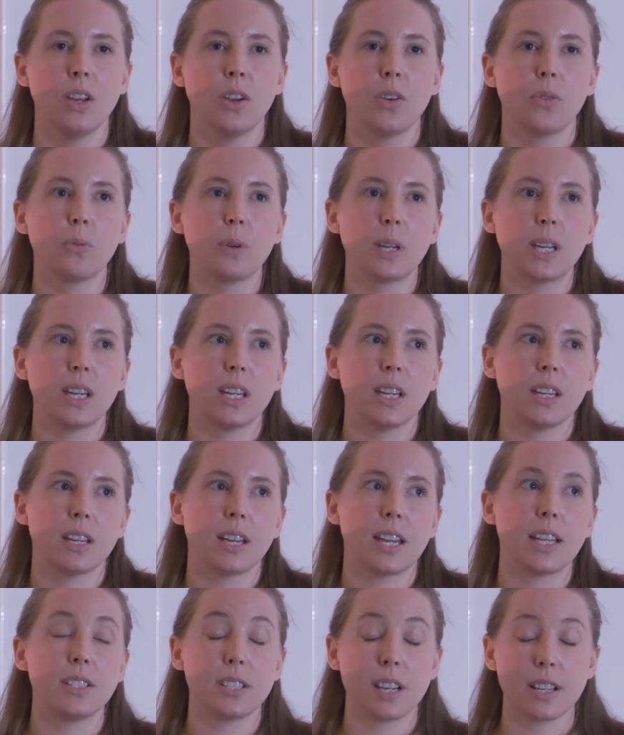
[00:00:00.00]

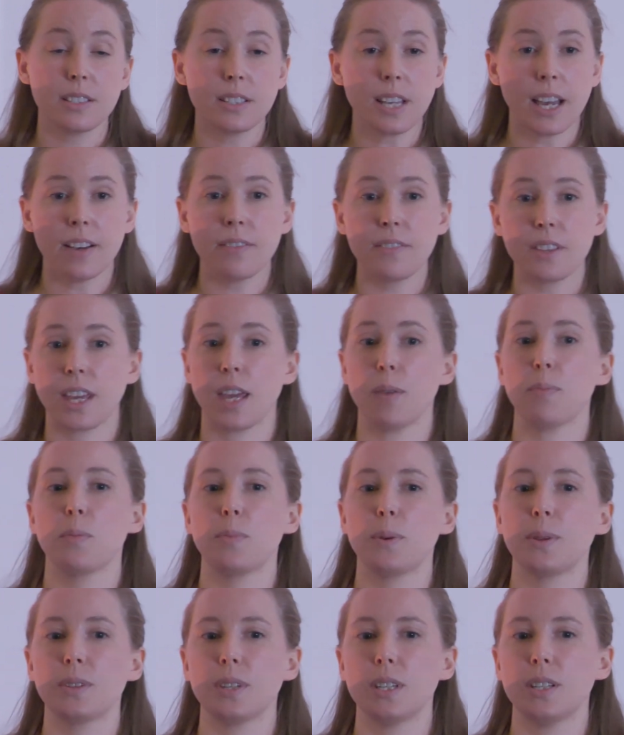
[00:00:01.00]
It does have the
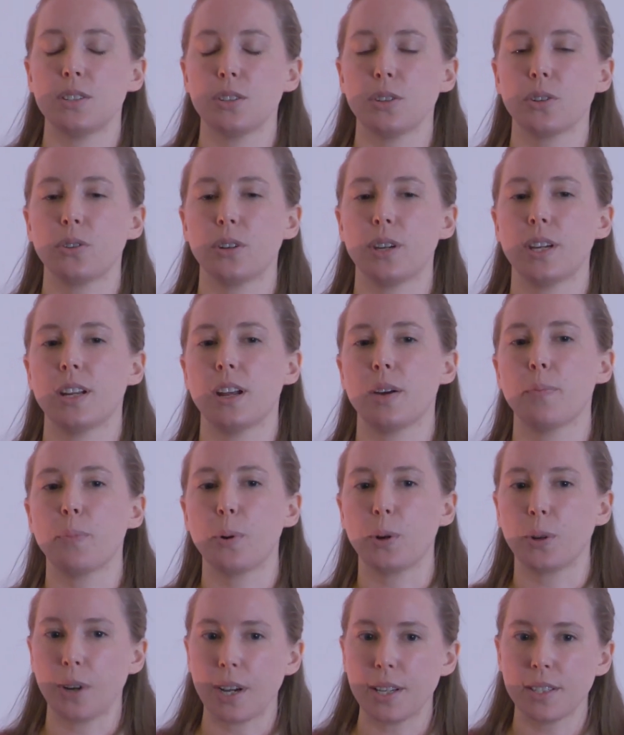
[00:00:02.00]
capability to create a
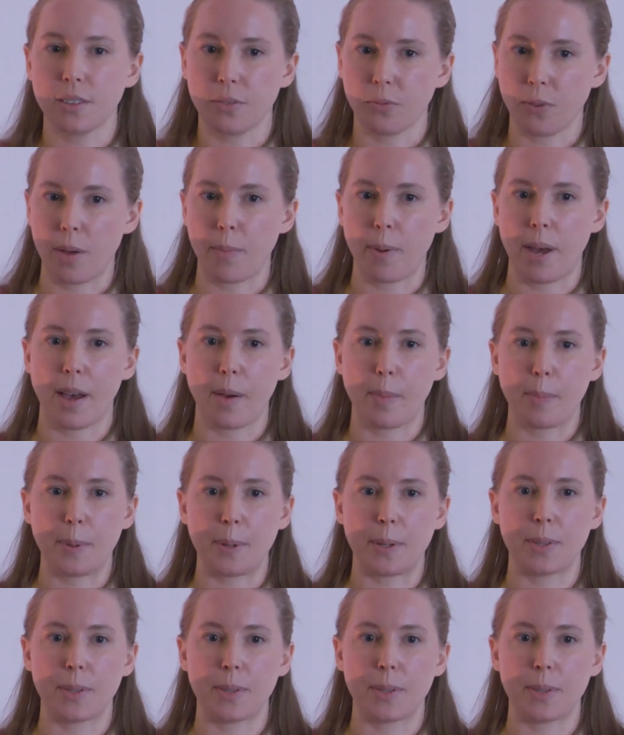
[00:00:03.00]
progressive web app.